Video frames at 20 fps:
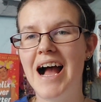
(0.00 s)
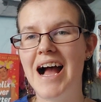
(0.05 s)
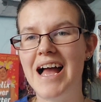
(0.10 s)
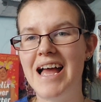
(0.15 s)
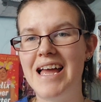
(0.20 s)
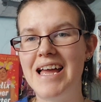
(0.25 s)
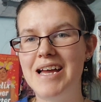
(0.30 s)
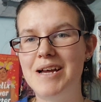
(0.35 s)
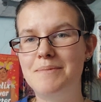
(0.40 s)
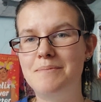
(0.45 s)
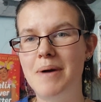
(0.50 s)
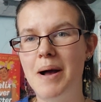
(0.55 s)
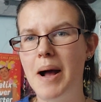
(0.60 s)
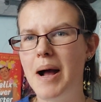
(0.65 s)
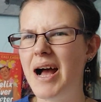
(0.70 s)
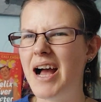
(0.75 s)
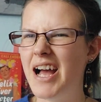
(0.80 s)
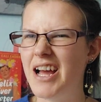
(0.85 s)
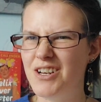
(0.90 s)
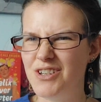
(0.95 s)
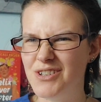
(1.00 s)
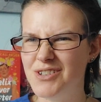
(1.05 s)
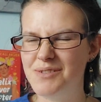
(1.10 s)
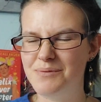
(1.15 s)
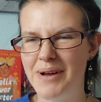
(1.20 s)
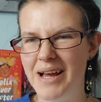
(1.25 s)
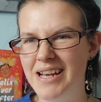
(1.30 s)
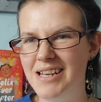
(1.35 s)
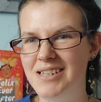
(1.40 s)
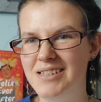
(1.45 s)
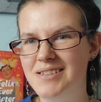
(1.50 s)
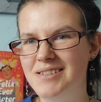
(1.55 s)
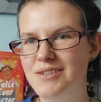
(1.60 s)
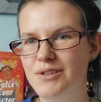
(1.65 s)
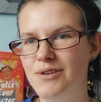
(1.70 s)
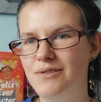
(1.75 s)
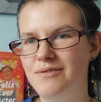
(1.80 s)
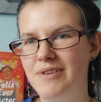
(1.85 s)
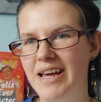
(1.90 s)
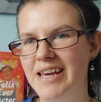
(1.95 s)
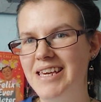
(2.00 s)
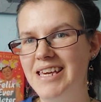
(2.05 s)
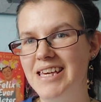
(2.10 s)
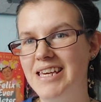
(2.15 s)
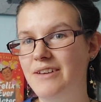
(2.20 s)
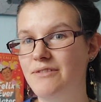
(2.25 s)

and as well as sort of like